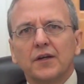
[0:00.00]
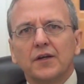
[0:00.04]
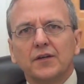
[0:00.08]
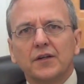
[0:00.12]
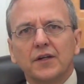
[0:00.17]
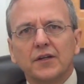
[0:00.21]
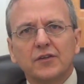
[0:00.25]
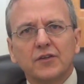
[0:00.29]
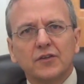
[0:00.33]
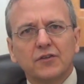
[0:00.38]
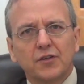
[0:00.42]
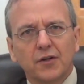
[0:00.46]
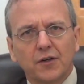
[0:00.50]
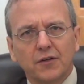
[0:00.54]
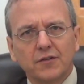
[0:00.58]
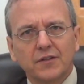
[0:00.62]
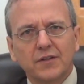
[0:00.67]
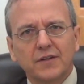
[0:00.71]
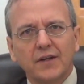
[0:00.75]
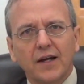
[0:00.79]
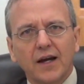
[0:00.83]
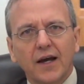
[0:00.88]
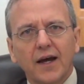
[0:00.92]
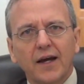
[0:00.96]
You need to turn
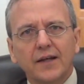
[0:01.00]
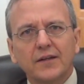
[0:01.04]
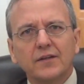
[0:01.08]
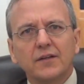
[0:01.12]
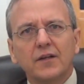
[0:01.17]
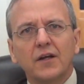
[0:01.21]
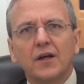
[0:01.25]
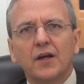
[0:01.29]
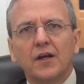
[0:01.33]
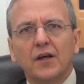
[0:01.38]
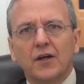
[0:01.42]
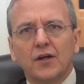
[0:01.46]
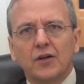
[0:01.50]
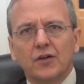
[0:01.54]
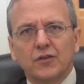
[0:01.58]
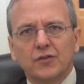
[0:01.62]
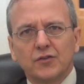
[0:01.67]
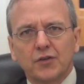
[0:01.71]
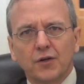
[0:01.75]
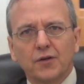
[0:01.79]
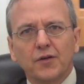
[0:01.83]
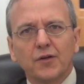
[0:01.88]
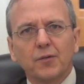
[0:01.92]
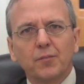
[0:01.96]
to God,
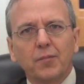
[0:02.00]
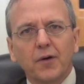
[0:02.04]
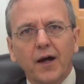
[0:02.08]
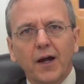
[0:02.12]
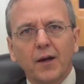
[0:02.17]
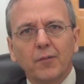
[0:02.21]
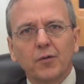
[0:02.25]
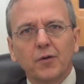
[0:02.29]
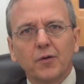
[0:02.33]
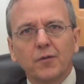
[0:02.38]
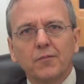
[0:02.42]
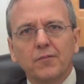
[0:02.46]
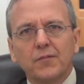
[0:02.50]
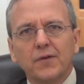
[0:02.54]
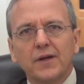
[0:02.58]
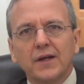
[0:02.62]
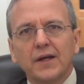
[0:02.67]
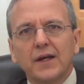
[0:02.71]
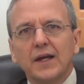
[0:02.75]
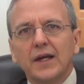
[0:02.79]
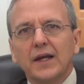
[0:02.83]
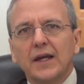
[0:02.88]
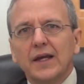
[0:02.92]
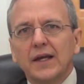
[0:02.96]
turn to the Bible,
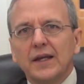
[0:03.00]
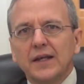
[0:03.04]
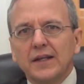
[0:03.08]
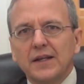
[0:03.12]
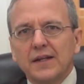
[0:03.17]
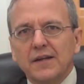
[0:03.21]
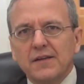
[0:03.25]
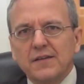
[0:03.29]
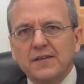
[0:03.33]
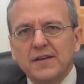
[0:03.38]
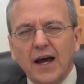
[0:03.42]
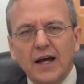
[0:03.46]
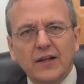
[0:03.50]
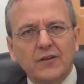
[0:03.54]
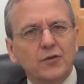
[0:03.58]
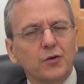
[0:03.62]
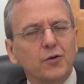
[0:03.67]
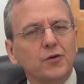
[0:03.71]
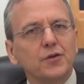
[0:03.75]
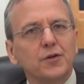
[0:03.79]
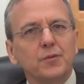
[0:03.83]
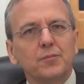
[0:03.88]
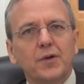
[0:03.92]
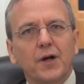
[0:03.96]
not
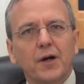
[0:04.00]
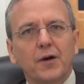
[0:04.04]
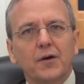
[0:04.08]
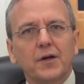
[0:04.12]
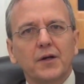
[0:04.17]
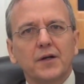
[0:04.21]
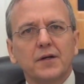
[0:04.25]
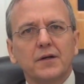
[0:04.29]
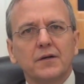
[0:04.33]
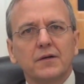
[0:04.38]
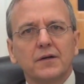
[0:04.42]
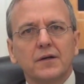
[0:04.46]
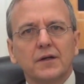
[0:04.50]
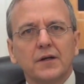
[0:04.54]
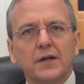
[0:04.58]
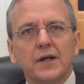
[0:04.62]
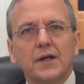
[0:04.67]
turn to Mary.